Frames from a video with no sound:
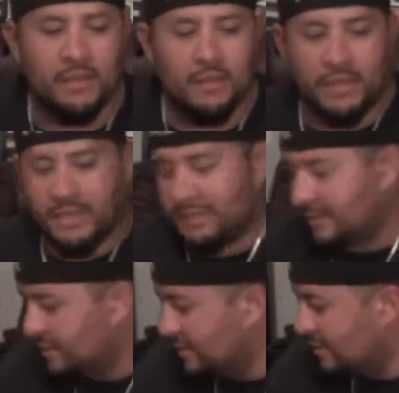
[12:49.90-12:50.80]

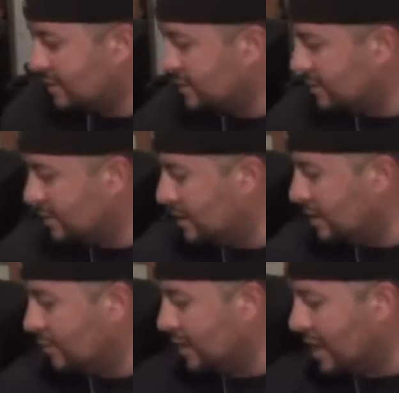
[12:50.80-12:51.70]
next,
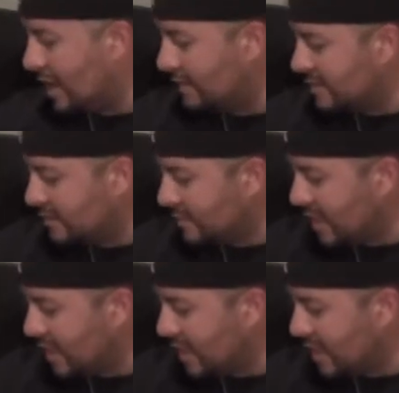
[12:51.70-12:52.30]
we have some